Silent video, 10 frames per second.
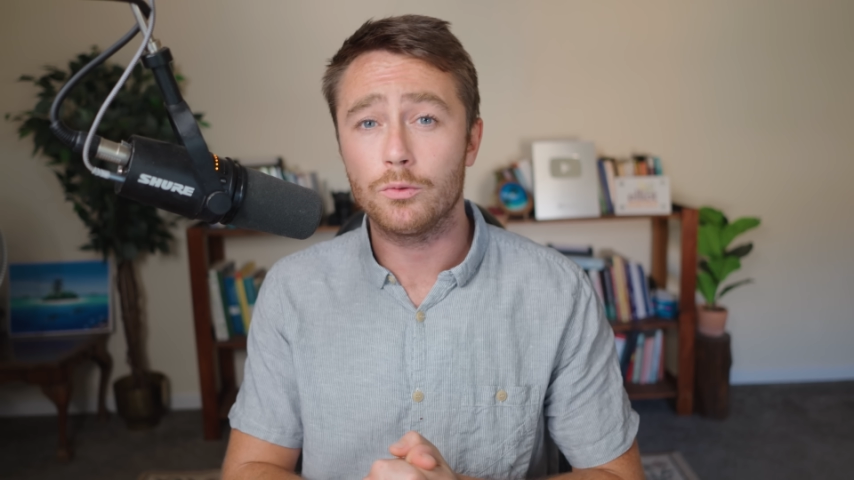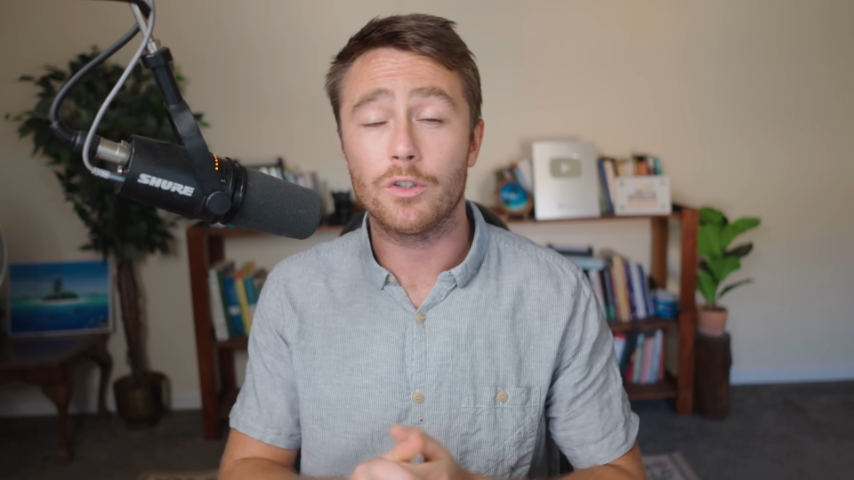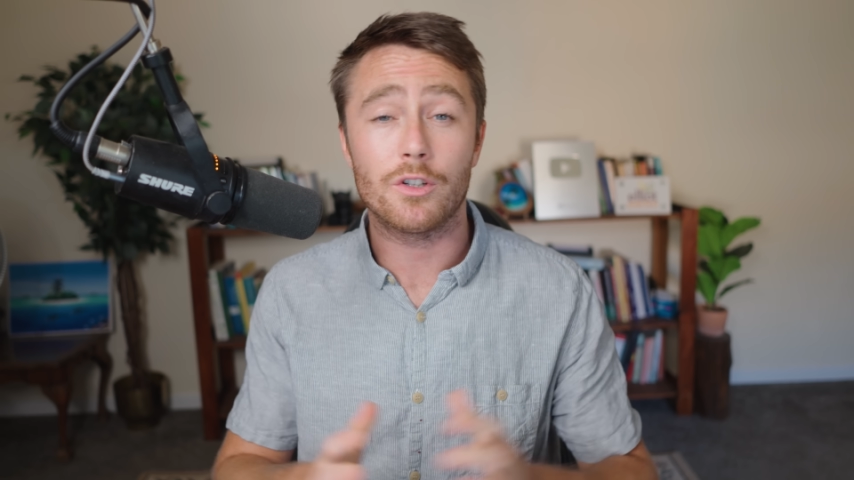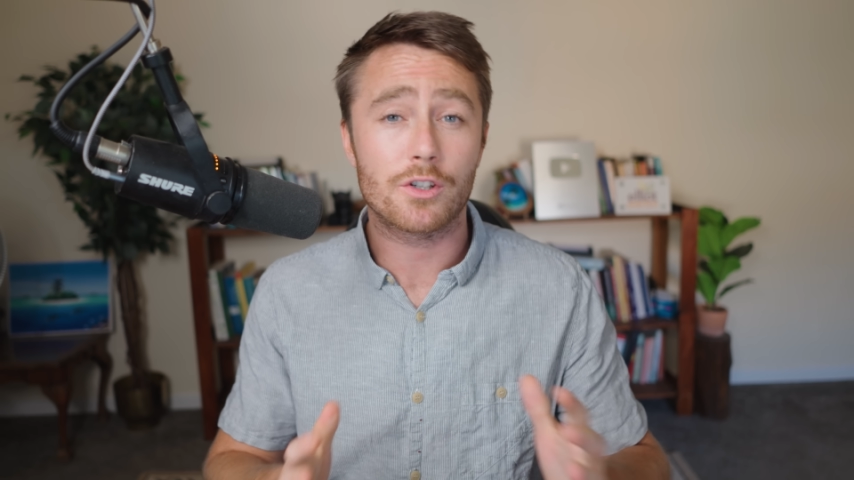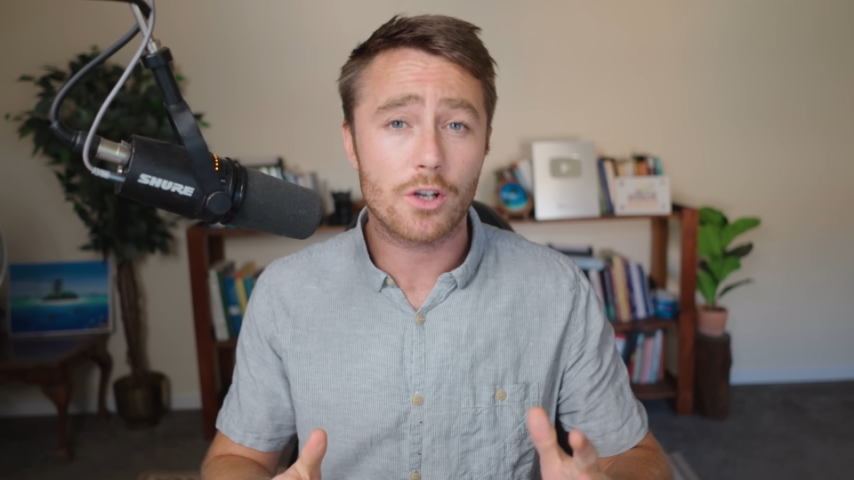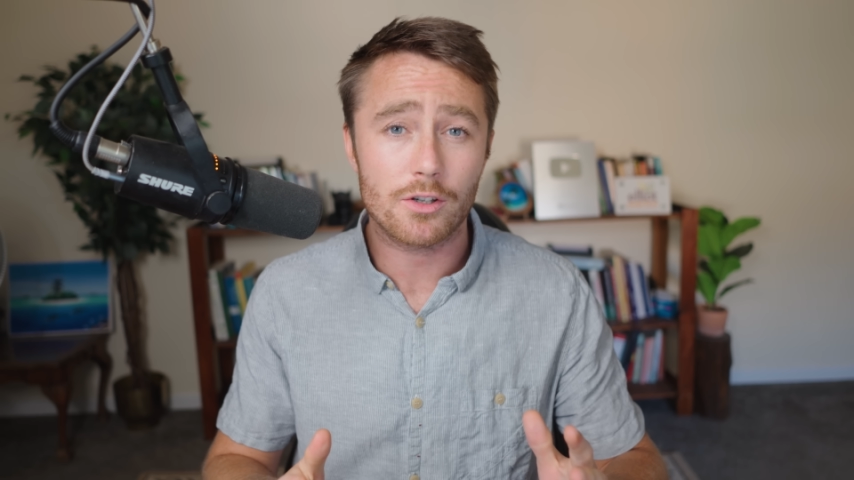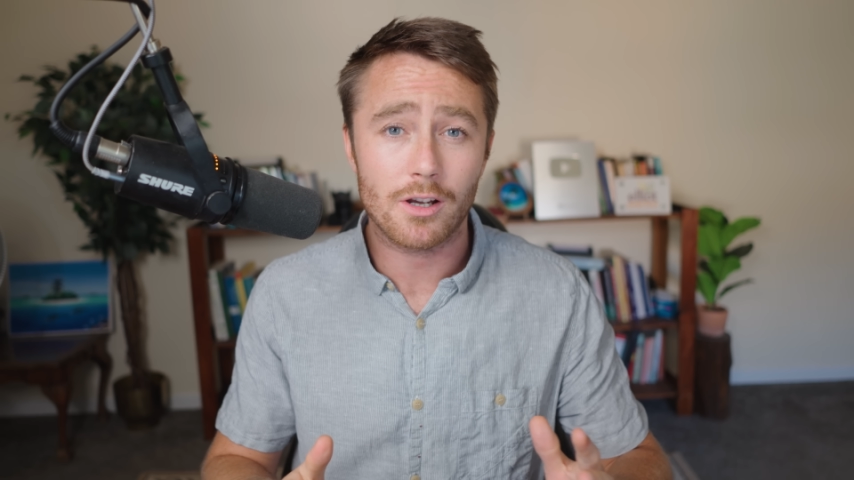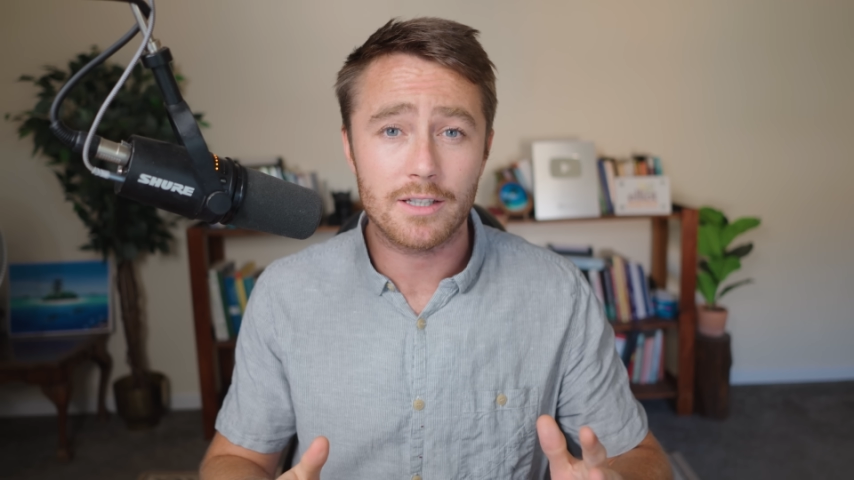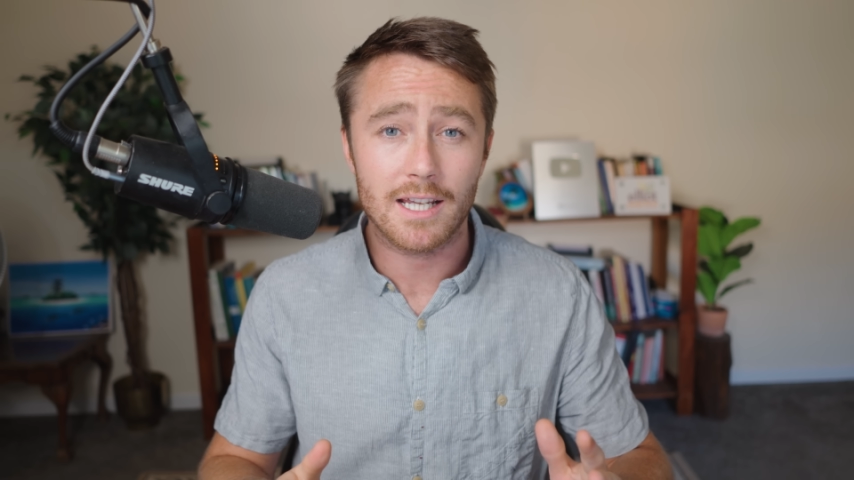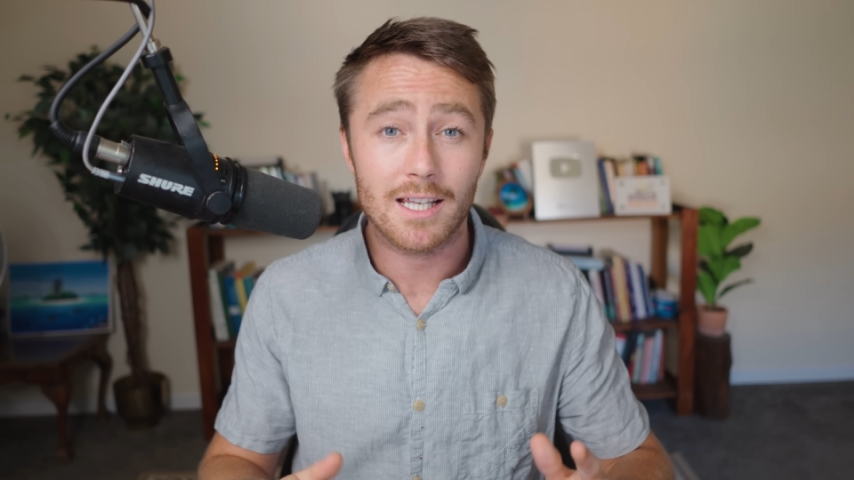to discuss
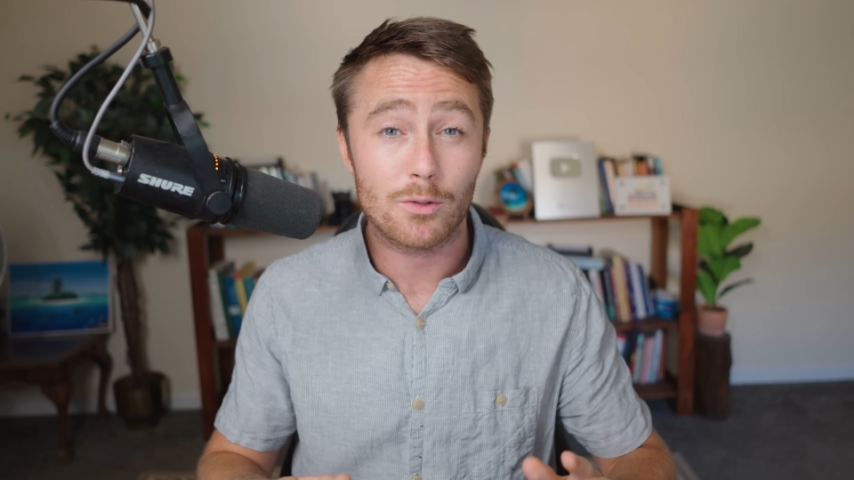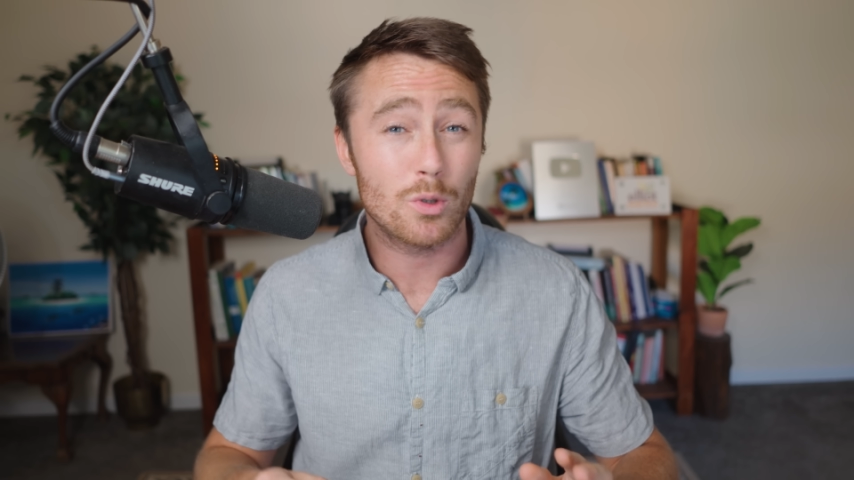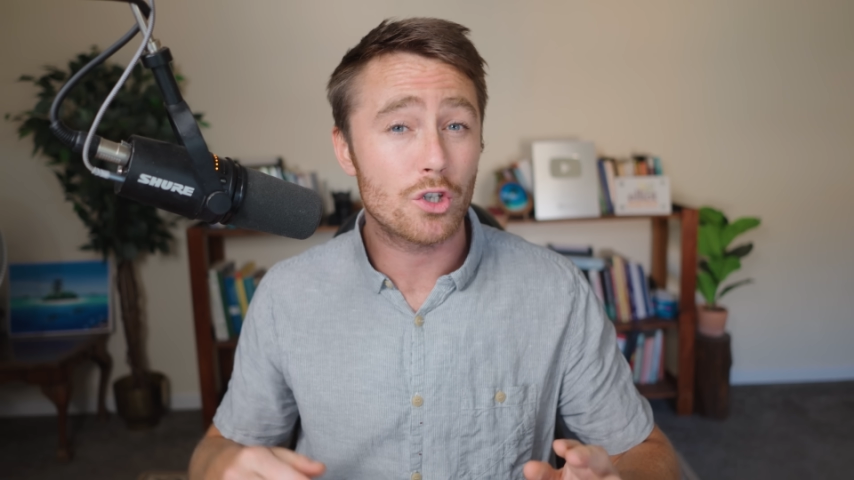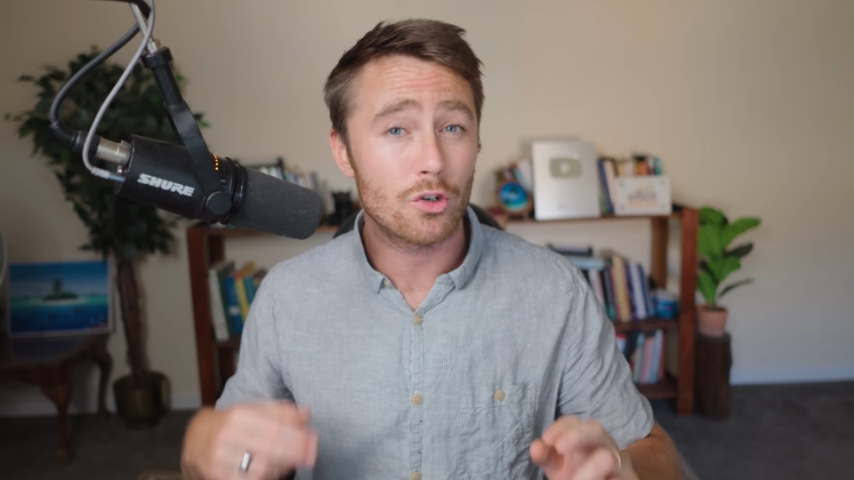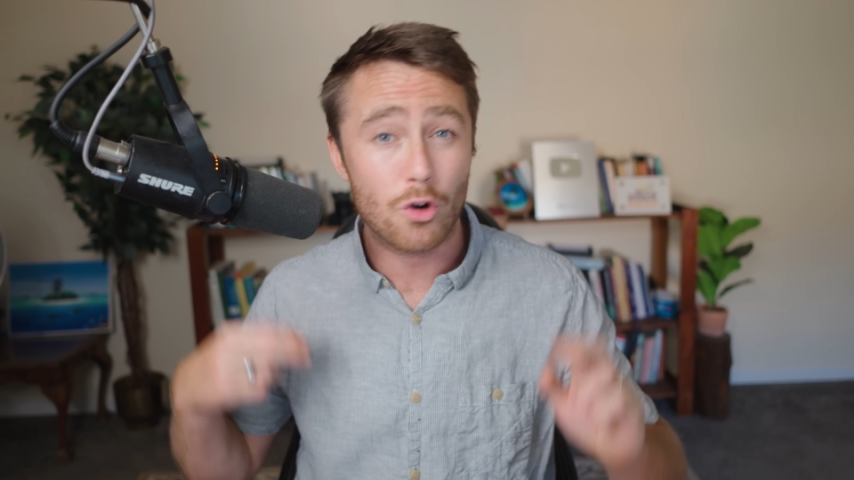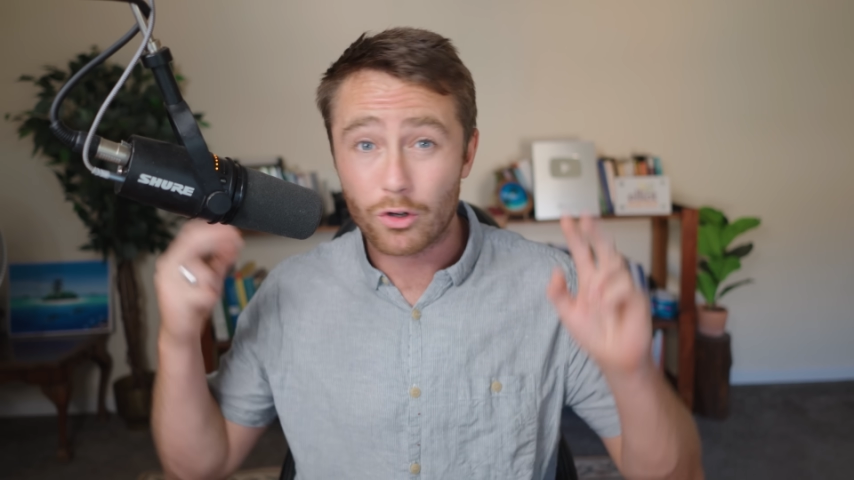ideas which are not